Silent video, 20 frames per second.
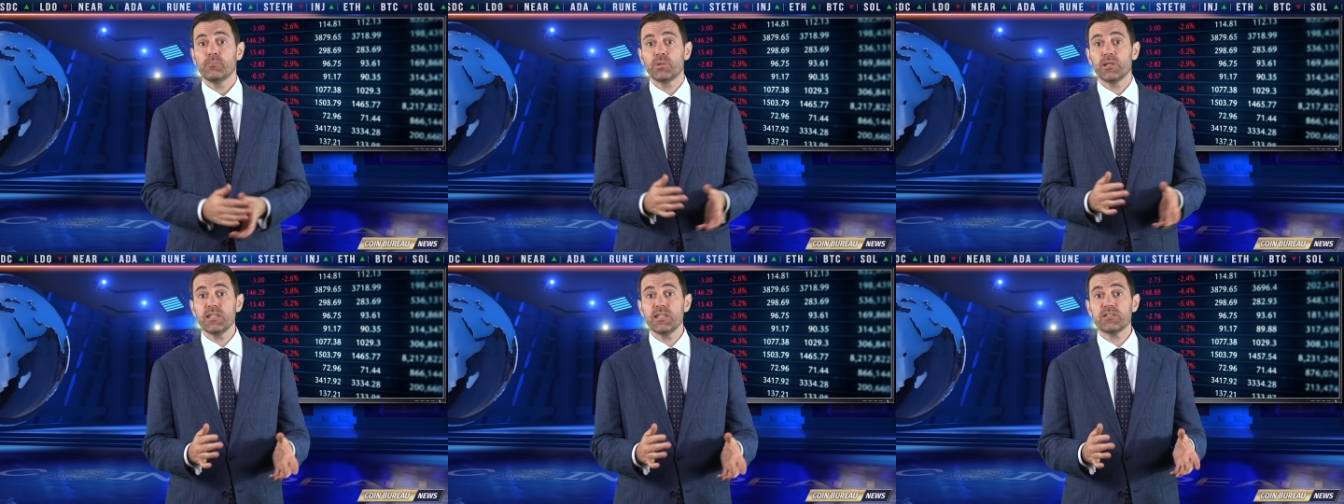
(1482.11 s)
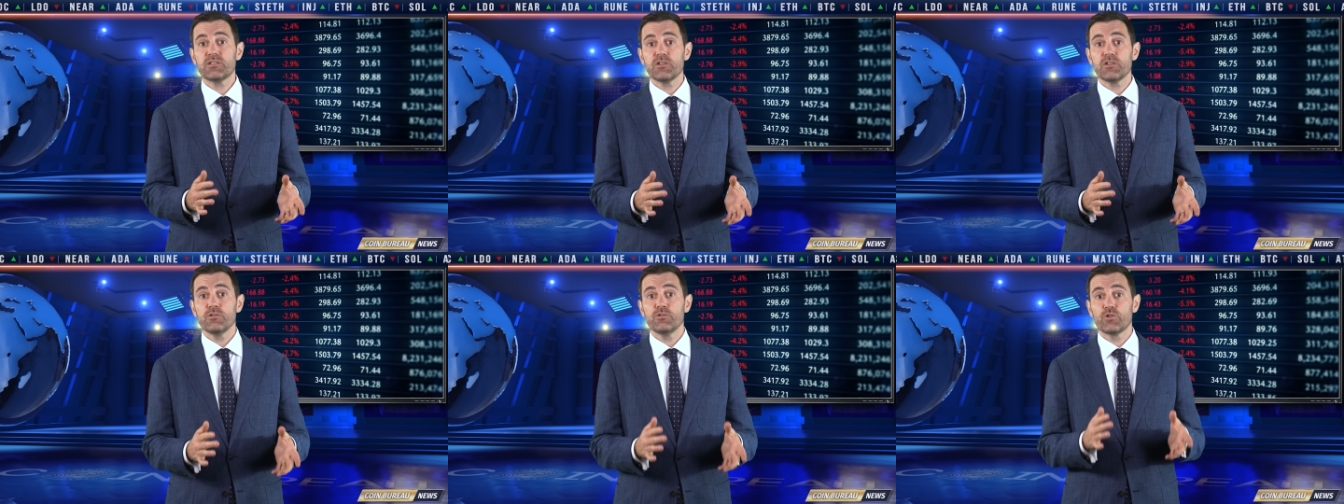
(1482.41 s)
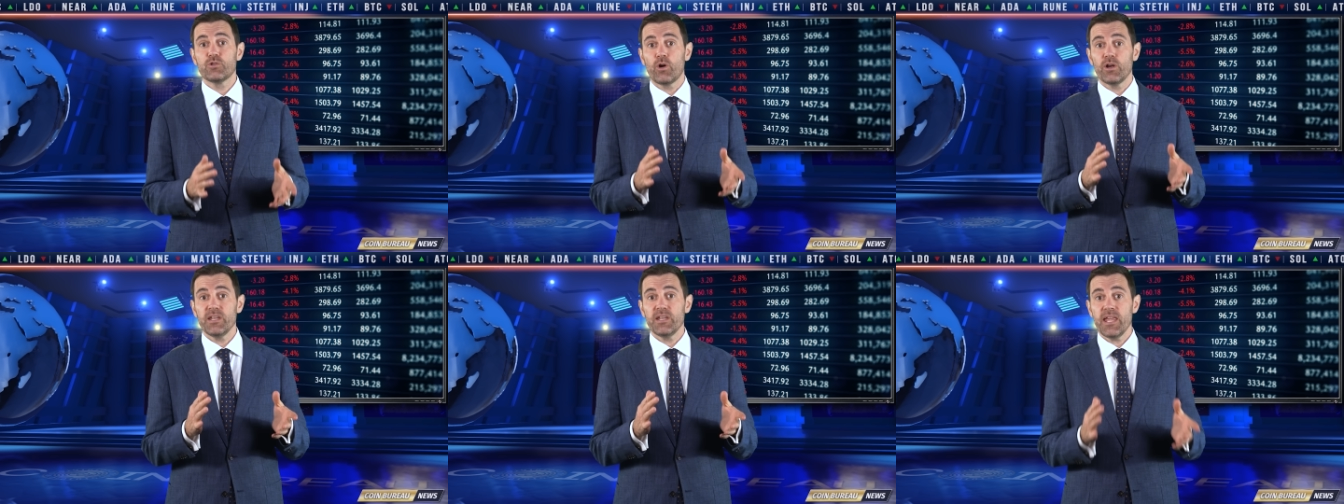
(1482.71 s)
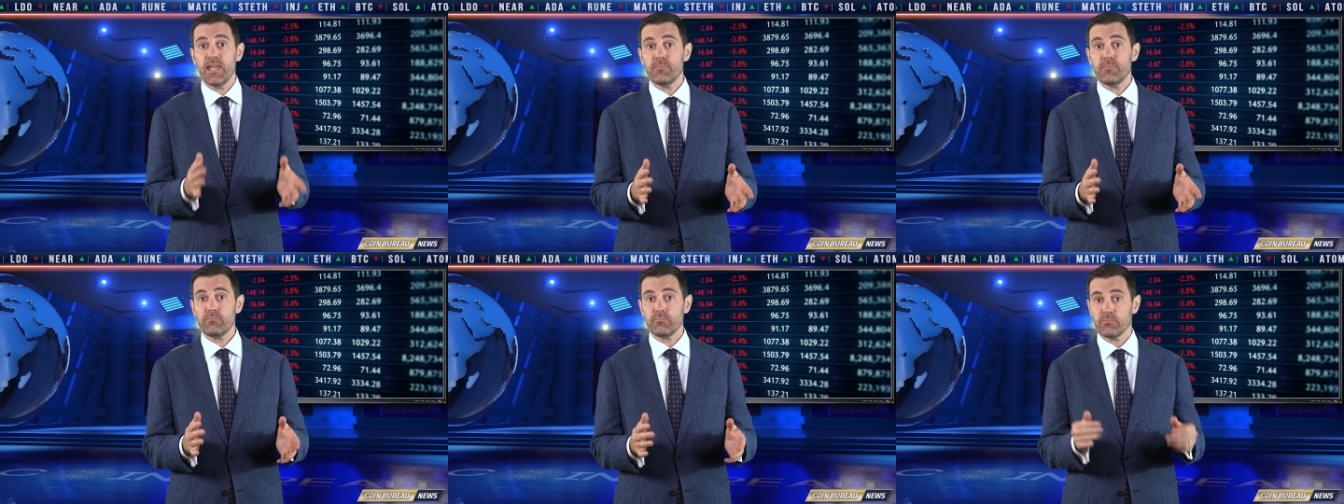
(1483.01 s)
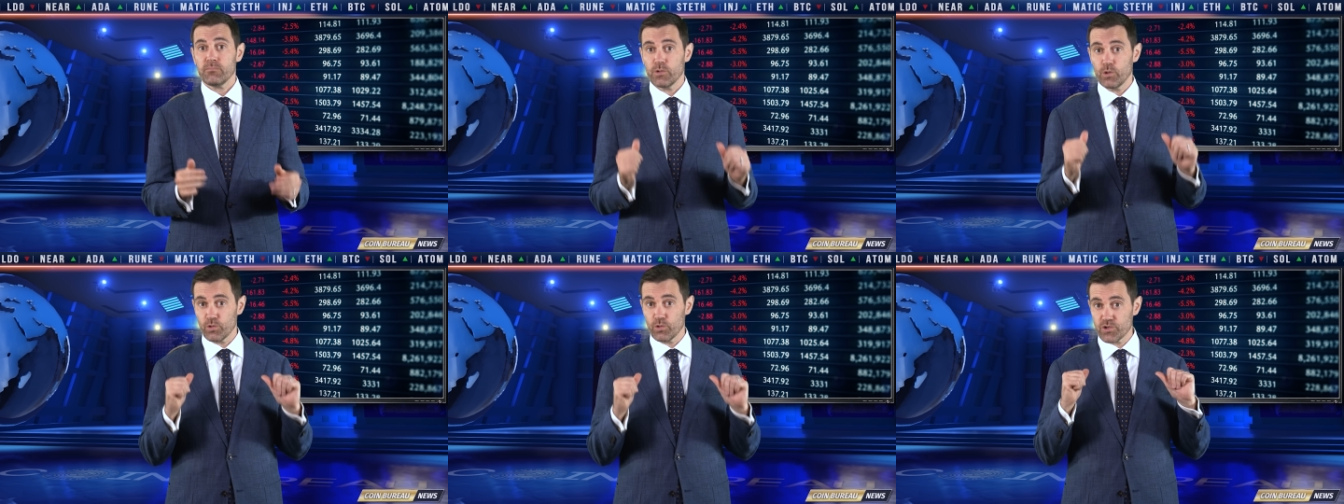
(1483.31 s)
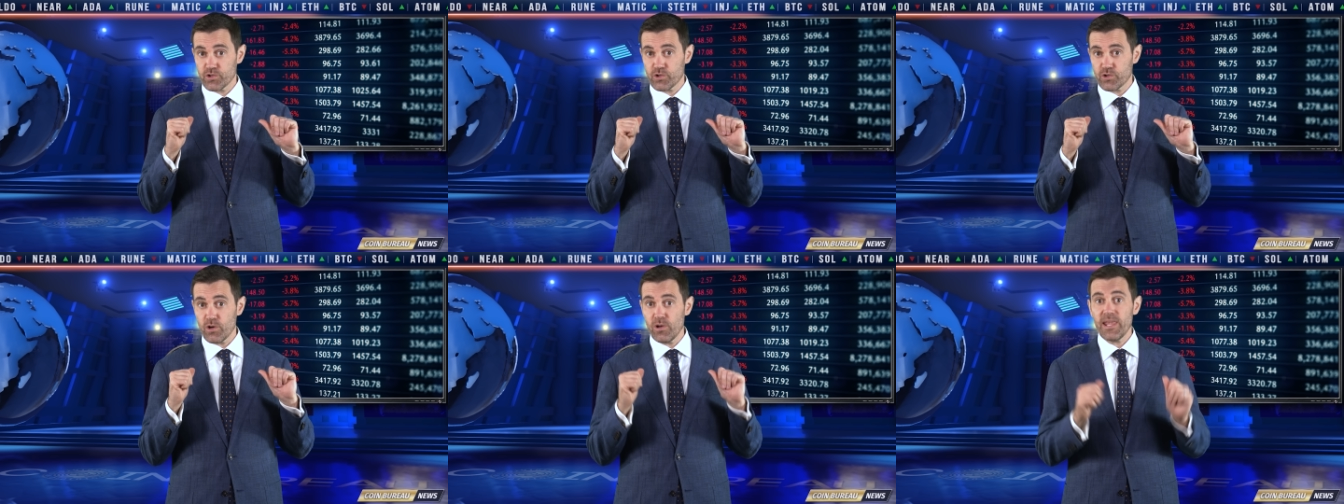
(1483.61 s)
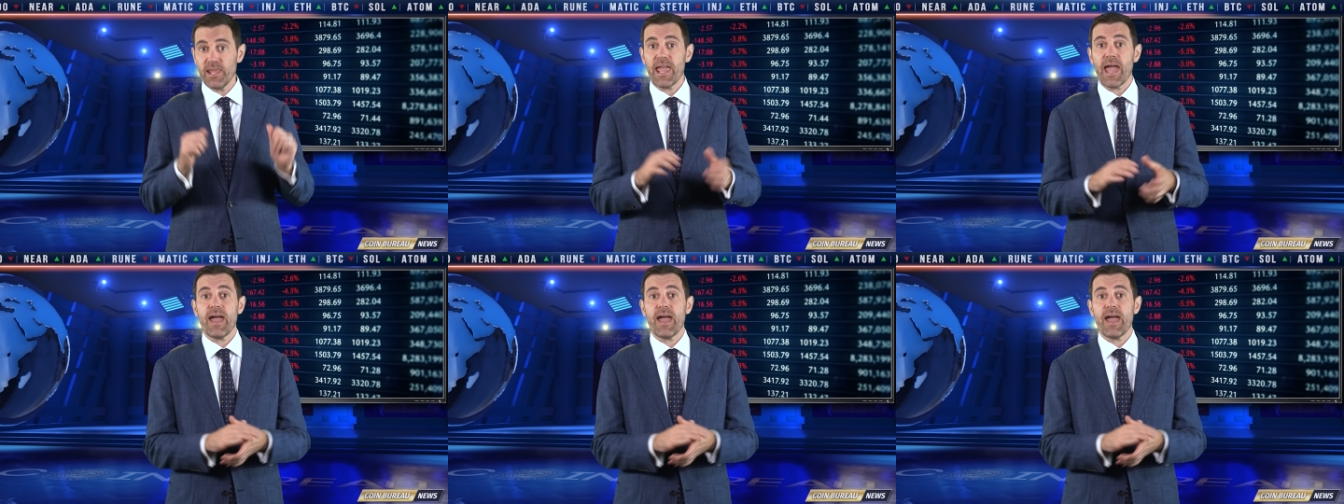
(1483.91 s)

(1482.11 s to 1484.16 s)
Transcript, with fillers: Please do join him, yours truly,